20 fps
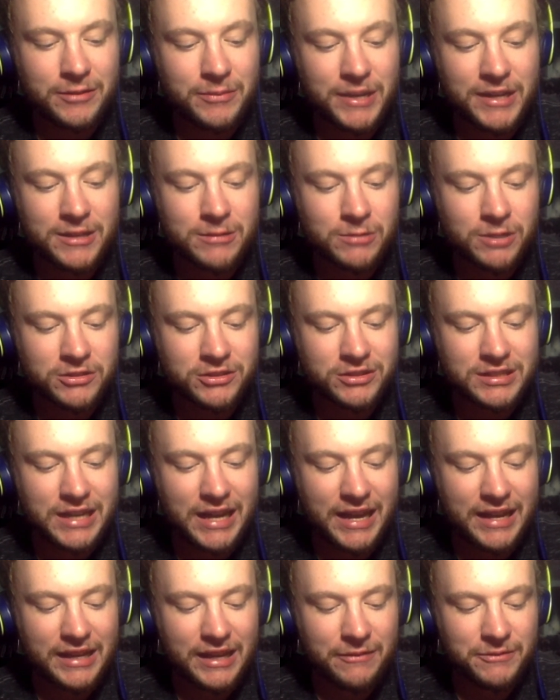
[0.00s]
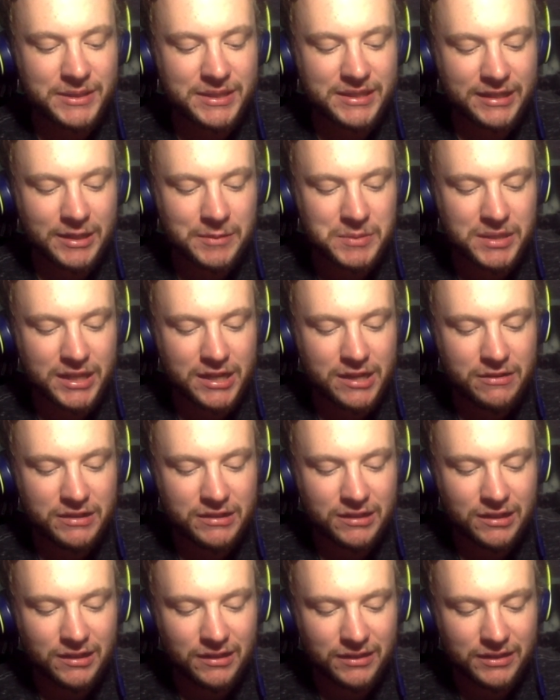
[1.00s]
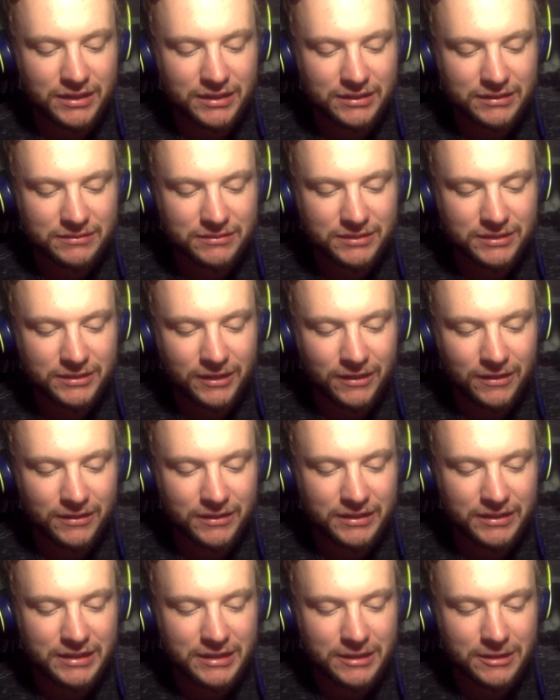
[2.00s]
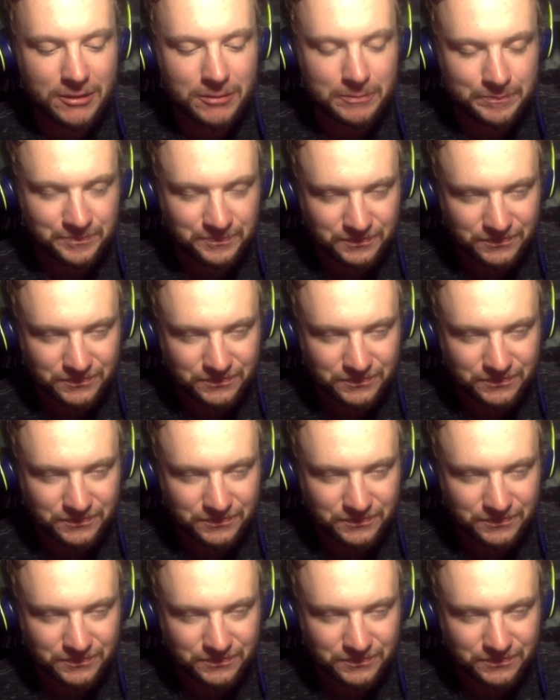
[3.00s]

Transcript: you may as well just hang everything up there and call it a call it a year.